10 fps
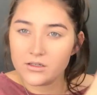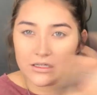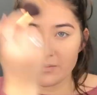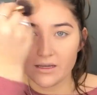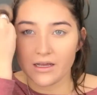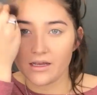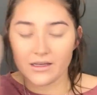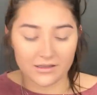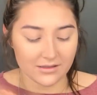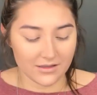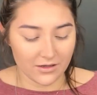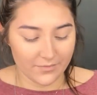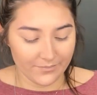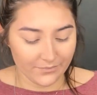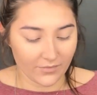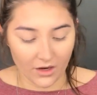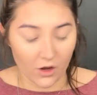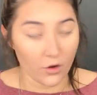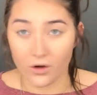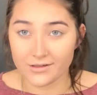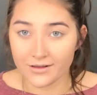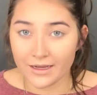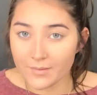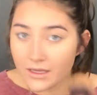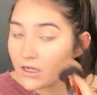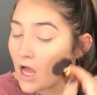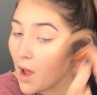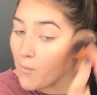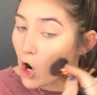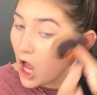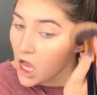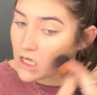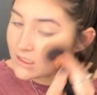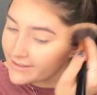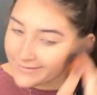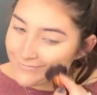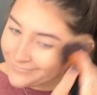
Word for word: just because who doesn't like being bronzed?